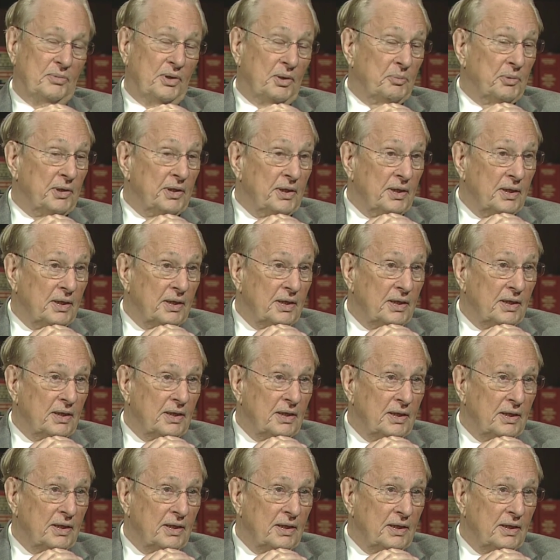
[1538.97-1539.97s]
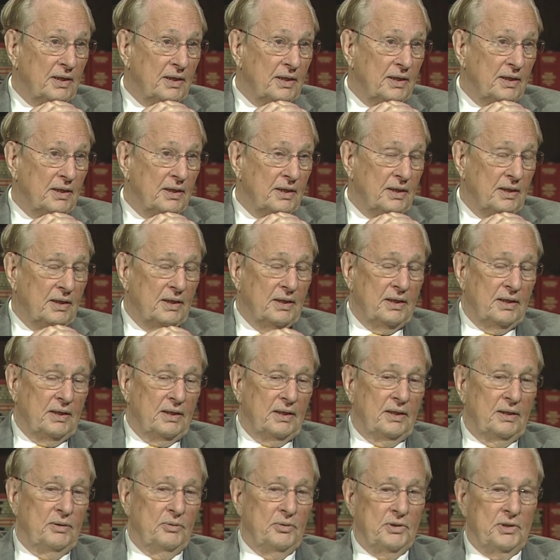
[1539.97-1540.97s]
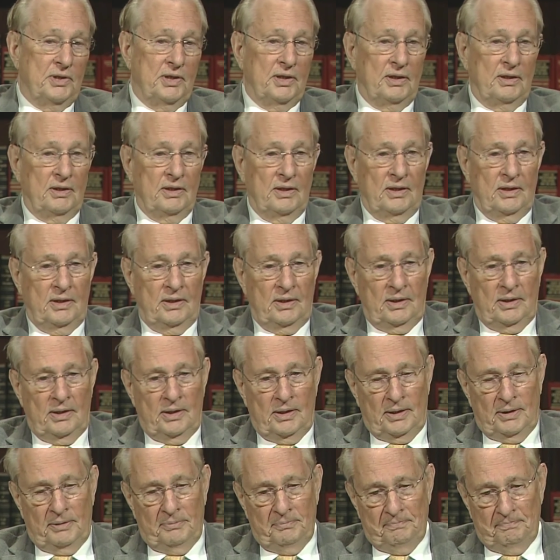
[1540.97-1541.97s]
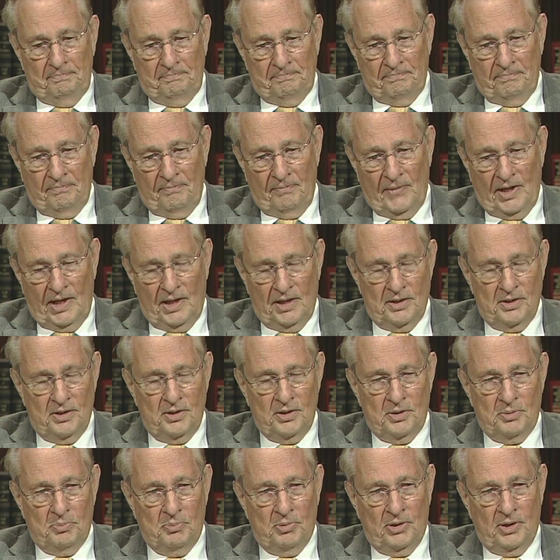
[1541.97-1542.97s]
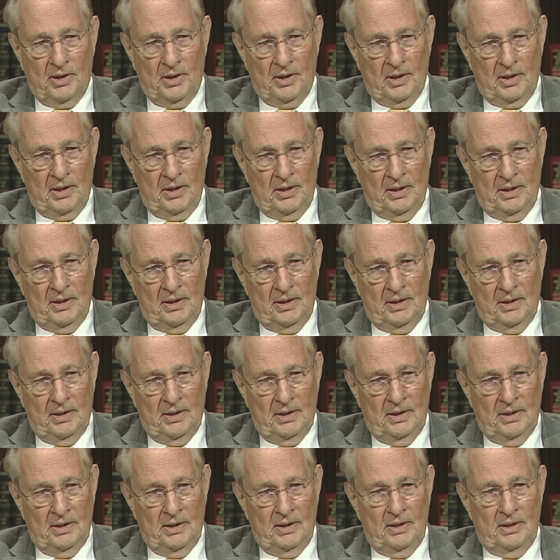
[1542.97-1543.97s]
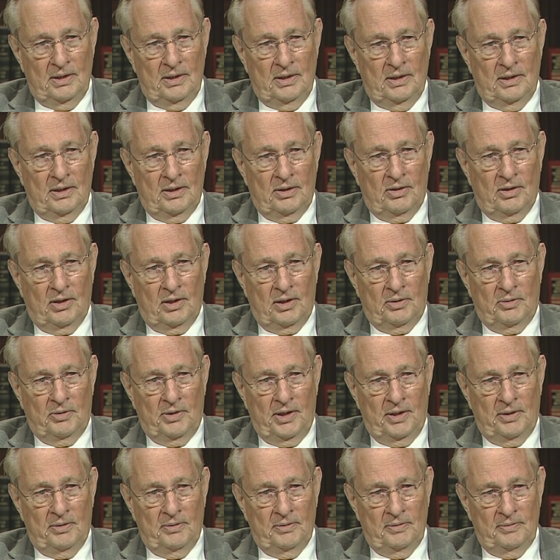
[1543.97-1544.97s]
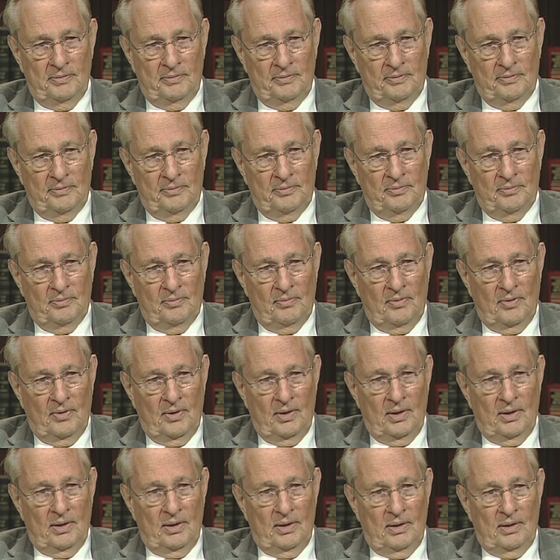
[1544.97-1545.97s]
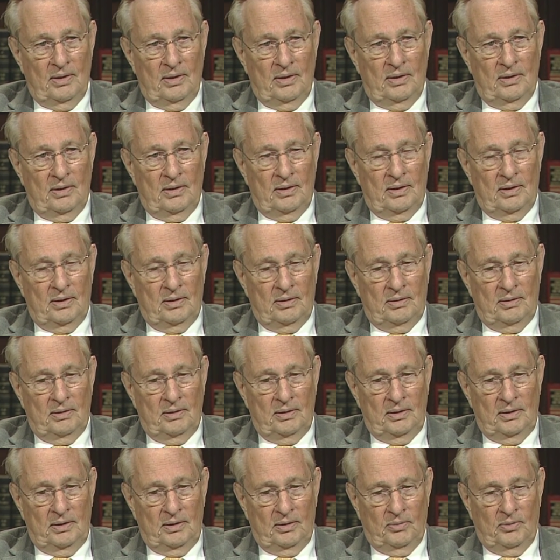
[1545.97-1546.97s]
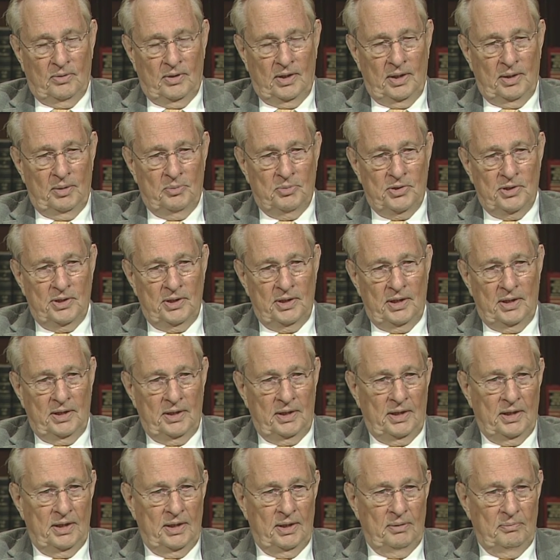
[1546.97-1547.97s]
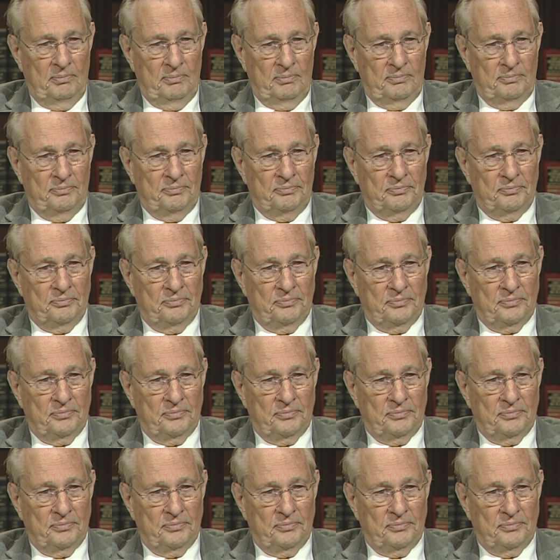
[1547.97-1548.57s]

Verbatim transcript: Pardon me? Where was it held? It was held in um, Estes Park in Colorado. Okay. At the uh, YMCA camp.